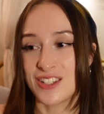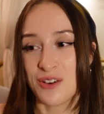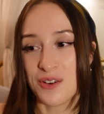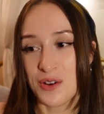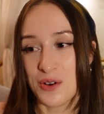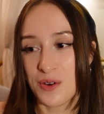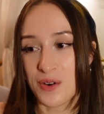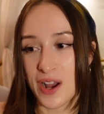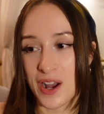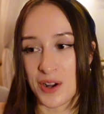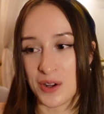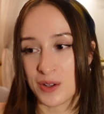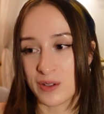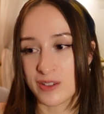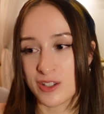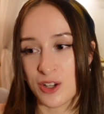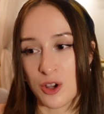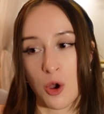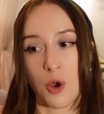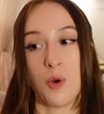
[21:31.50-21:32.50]
know how
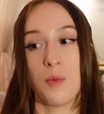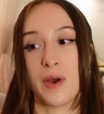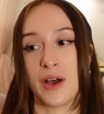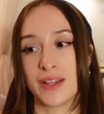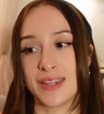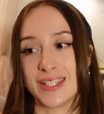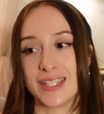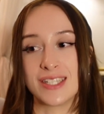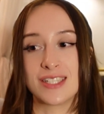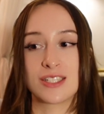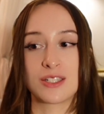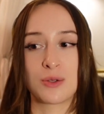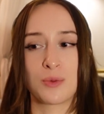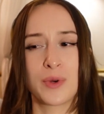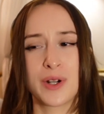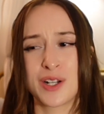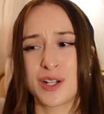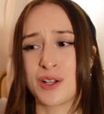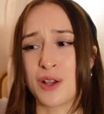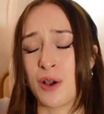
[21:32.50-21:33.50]
to go about things or
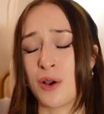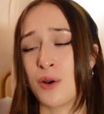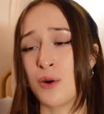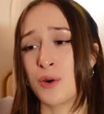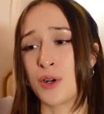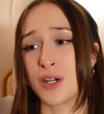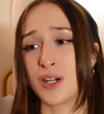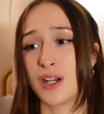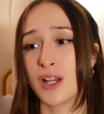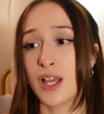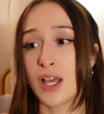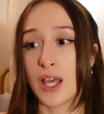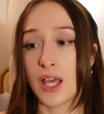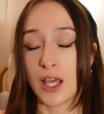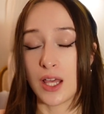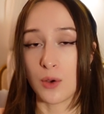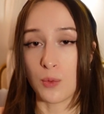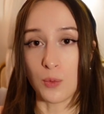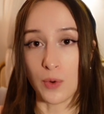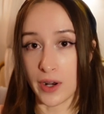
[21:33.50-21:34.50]
where to go or
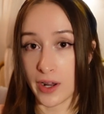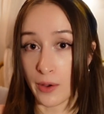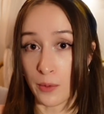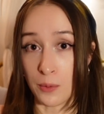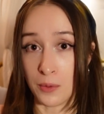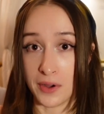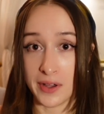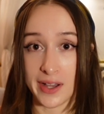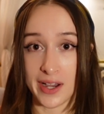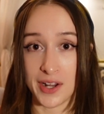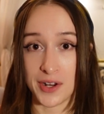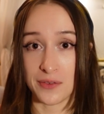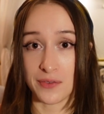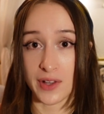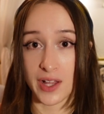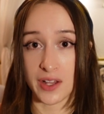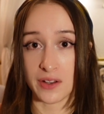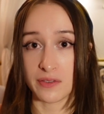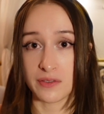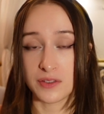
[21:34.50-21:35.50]
what I want out of
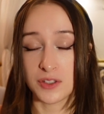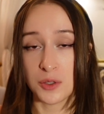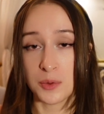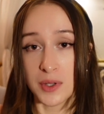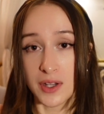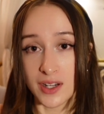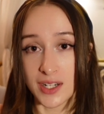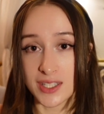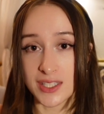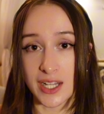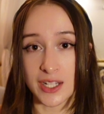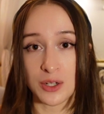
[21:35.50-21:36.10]
life, to be honest.